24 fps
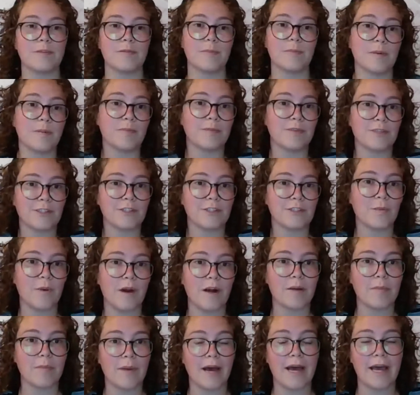people just
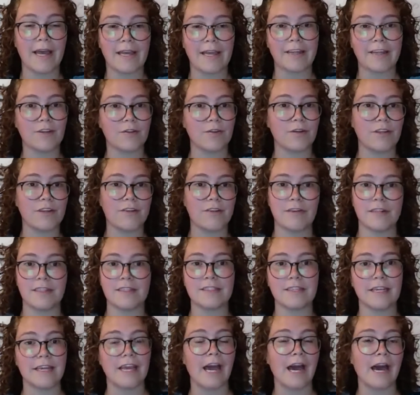walk by and don't even
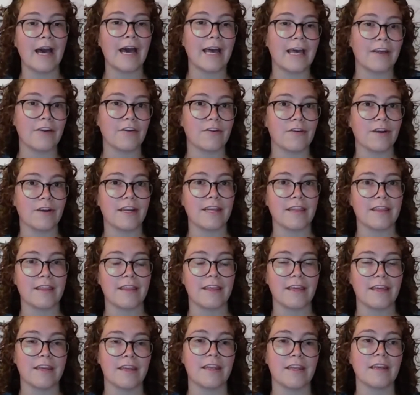say hi or
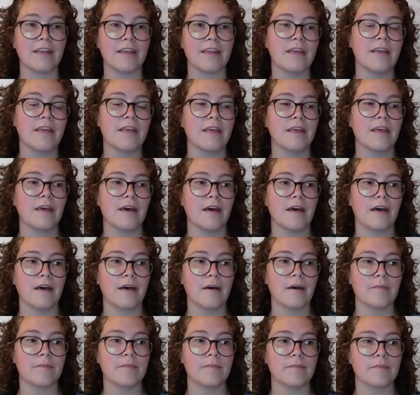anything. And
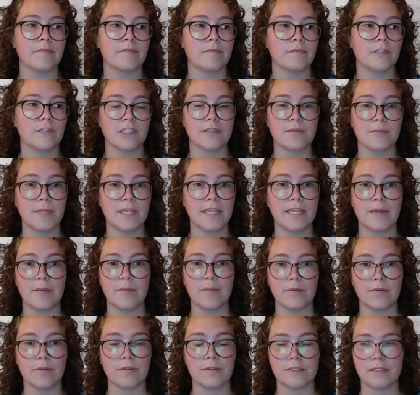just being
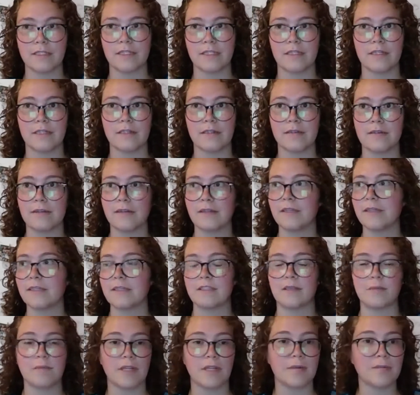able to
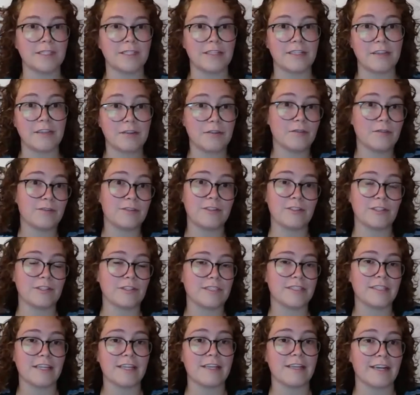sometimes
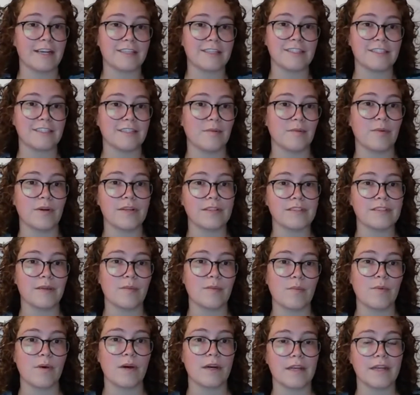just sit next to
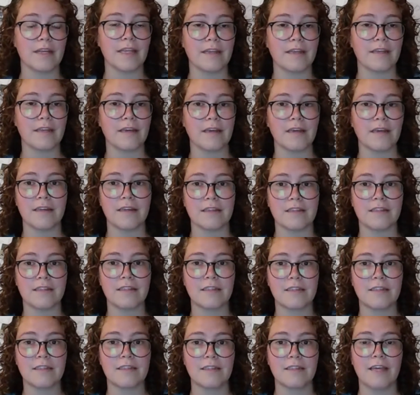someone and
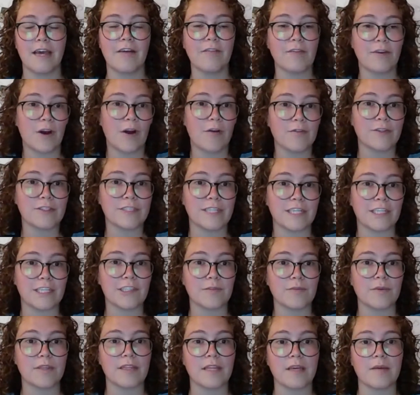have a
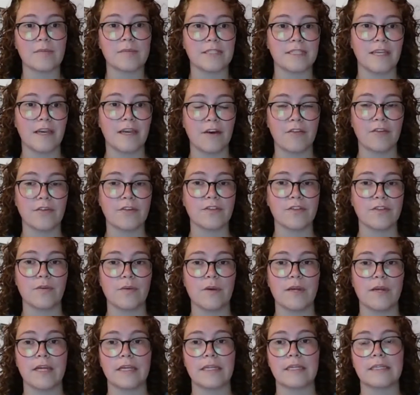conversation with them, see how they're
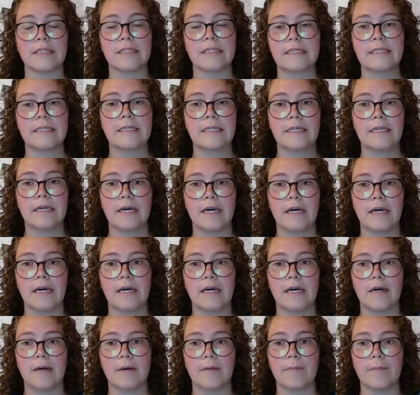doing.
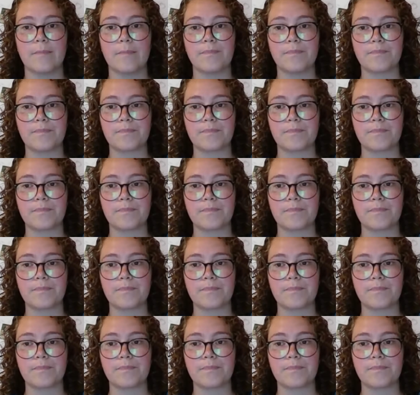But